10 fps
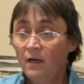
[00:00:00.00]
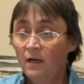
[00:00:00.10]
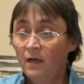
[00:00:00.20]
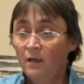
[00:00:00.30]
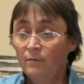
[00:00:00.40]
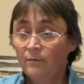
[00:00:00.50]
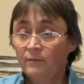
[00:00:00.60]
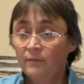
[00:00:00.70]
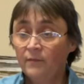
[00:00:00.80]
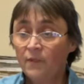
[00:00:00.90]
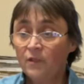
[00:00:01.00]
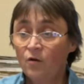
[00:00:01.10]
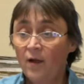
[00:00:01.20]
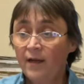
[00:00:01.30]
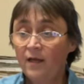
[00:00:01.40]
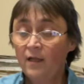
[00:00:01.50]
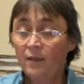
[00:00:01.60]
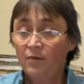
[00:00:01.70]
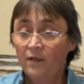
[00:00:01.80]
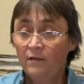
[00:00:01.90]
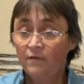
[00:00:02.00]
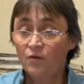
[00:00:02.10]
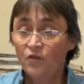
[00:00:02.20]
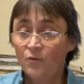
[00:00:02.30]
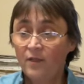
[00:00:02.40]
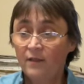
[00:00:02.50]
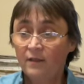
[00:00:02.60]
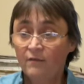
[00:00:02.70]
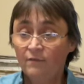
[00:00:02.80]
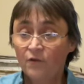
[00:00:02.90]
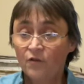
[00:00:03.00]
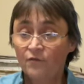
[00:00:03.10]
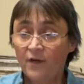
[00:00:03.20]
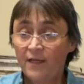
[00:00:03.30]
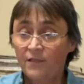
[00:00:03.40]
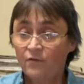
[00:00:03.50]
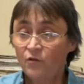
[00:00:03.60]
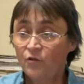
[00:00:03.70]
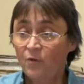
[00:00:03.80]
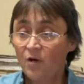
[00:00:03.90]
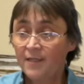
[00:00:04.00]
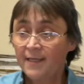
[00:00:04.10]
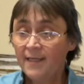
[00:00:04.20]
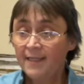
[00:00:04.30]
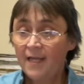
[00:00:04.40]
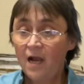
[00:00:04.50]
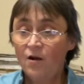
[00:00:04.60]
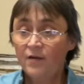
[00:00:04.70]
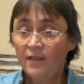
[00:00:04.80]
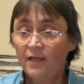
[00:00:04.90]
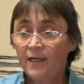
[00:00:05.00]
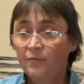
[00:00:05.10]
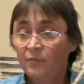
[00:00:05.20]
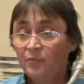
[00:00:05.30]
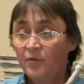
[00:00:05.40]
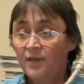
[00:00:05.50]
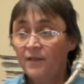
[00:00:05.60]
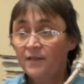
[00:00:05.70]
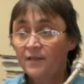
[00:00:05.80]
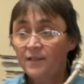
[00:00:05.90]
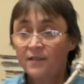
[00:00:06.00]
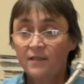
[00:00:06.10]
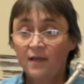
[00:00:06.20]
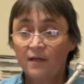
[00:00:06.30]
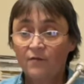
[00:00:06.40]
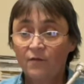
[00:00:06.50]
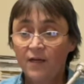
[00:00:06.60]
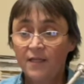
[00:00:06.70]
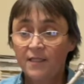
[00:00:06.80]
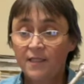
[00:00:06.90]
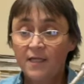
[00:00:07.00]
Um, so I kind of like play the first one, first phrase, the first two bars loud and then I play the second phrase